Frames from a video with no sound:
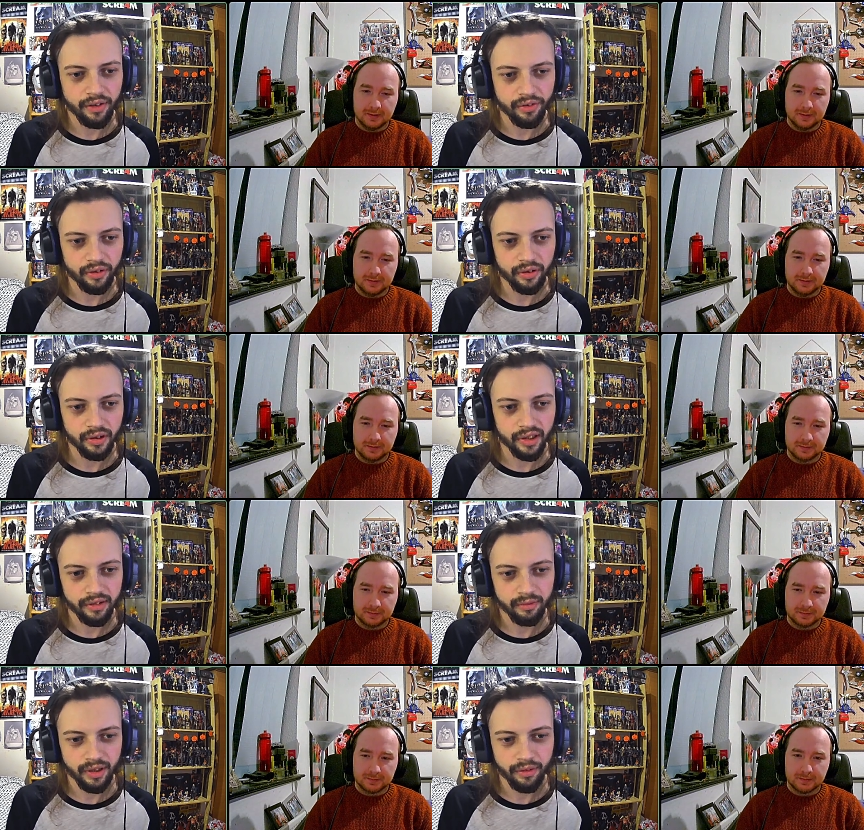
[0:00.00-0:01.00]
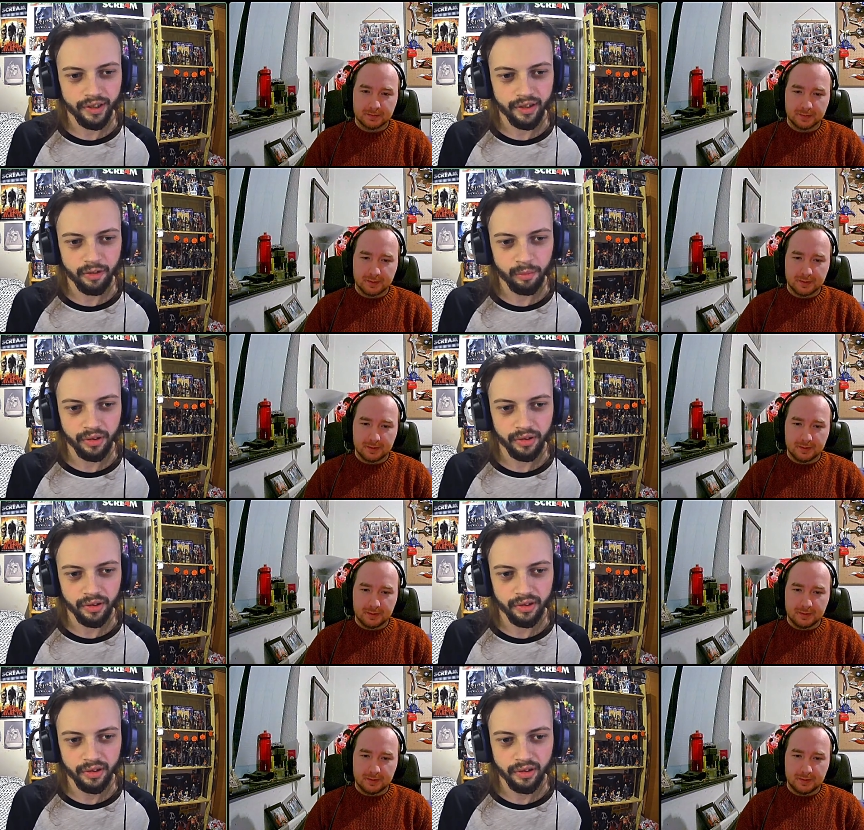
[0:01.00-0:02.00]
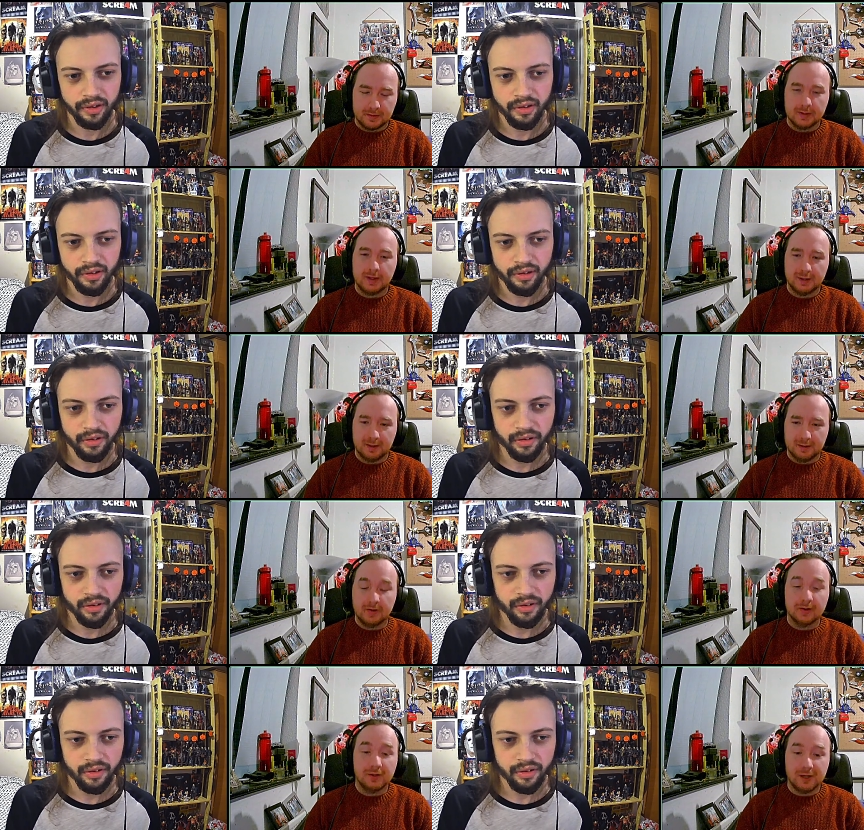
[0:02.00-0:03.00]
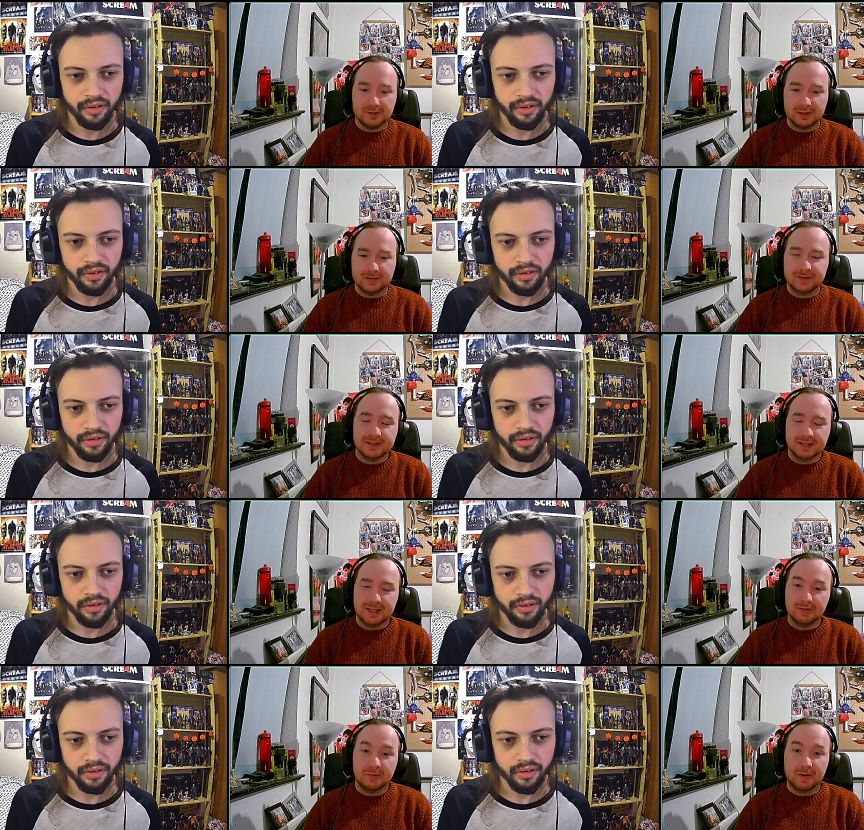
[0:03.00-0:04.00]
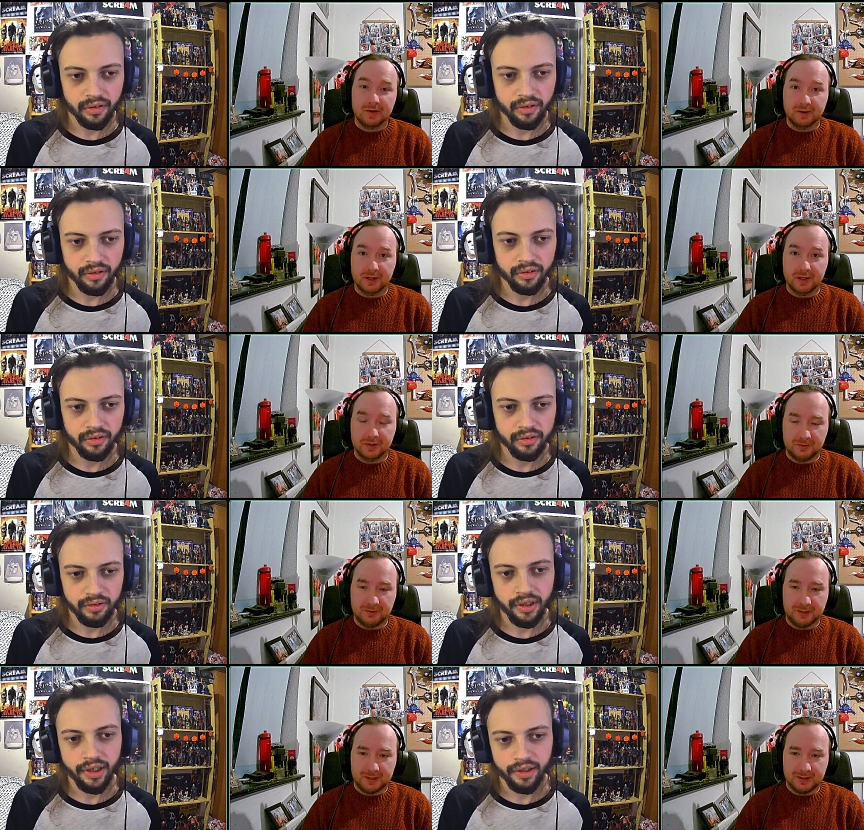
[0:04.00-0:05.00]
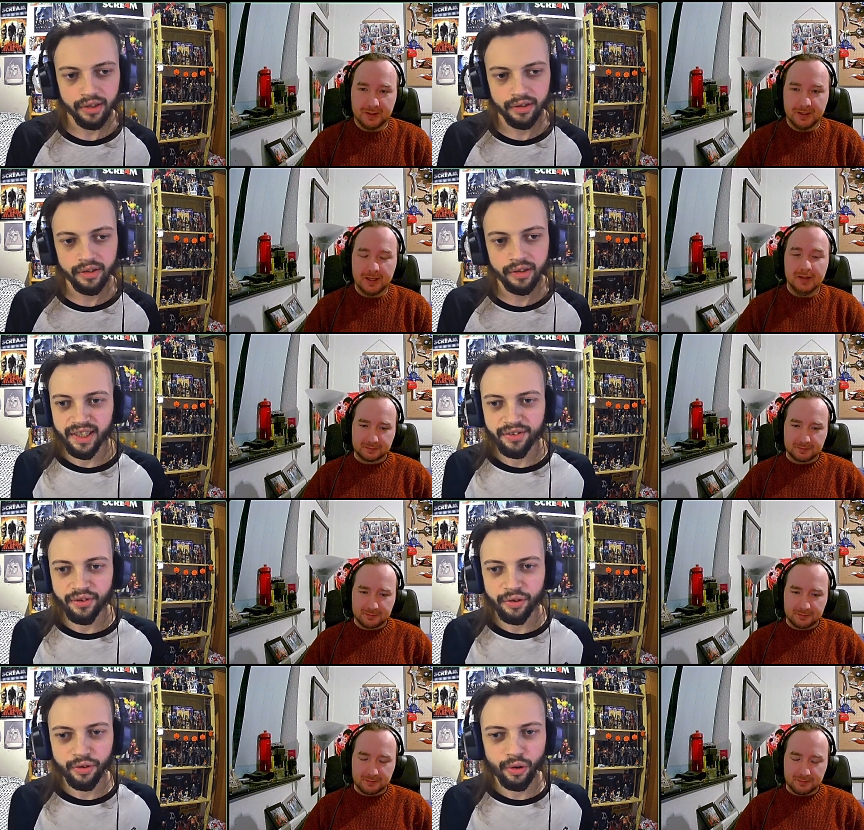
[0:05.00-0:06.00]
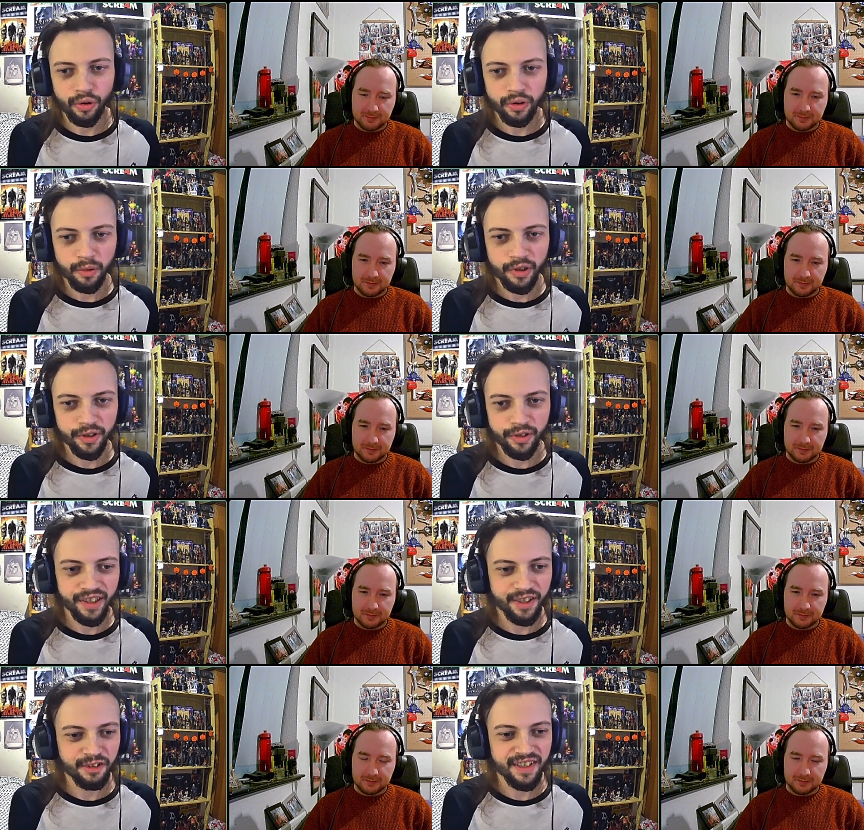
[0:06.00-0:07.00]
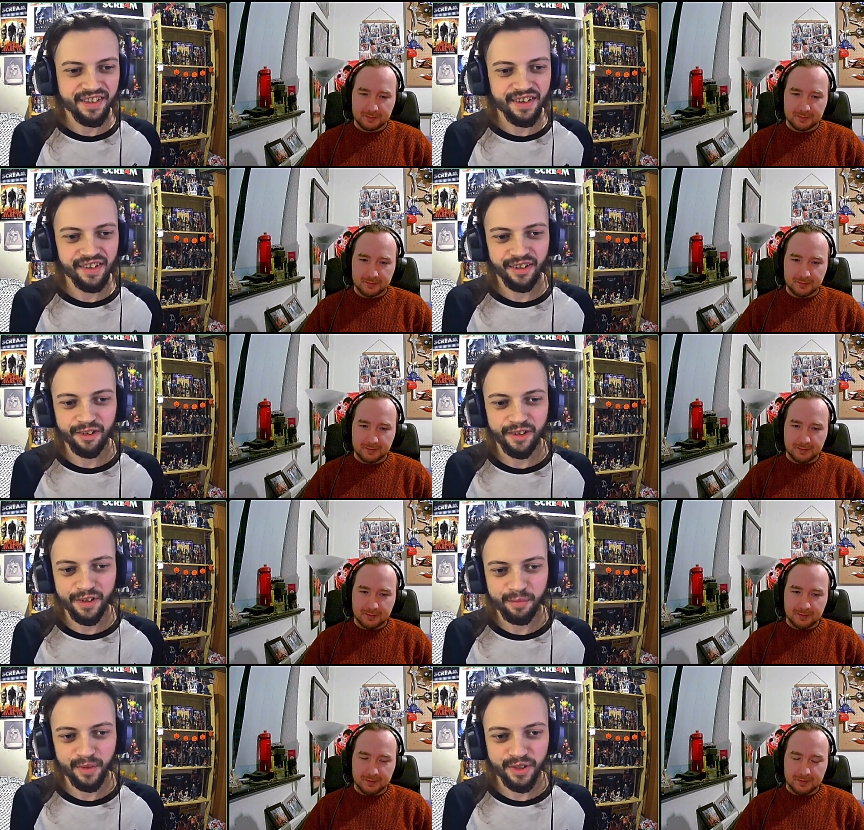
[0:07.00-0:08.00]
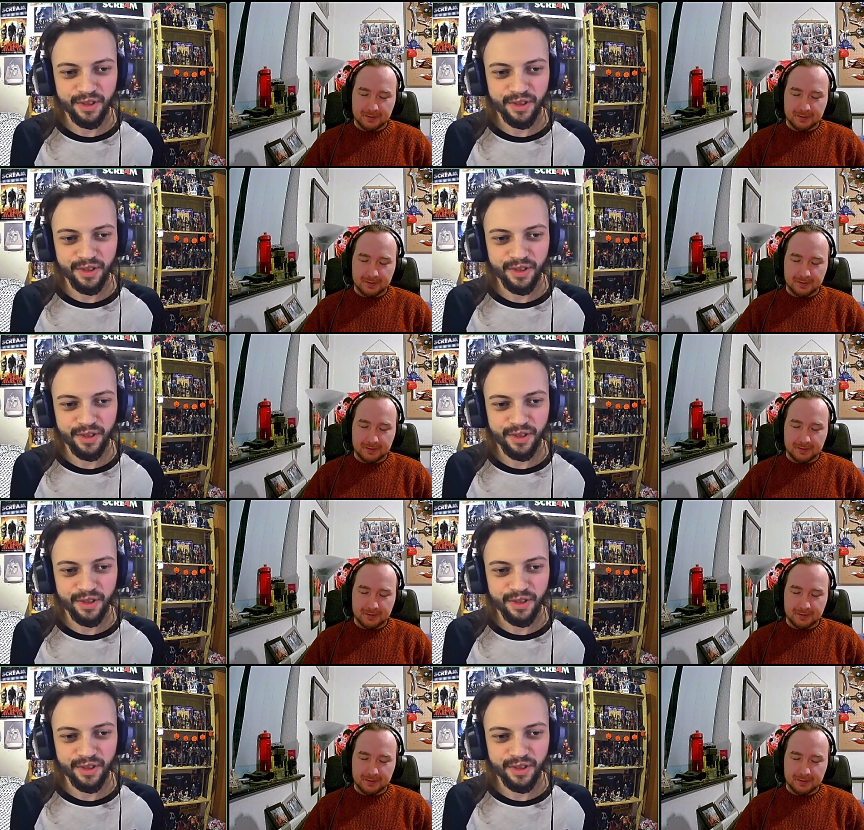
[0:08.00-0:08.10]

Speaker 1: case and all that, and when they're finding him guilty.
Speaker 2: Yeah. Well, no, that's what I was thinking. Like, that would be a really cool, like. Yeah,
Speaker 1: he gets the holy water done, and he tries stealing the cross from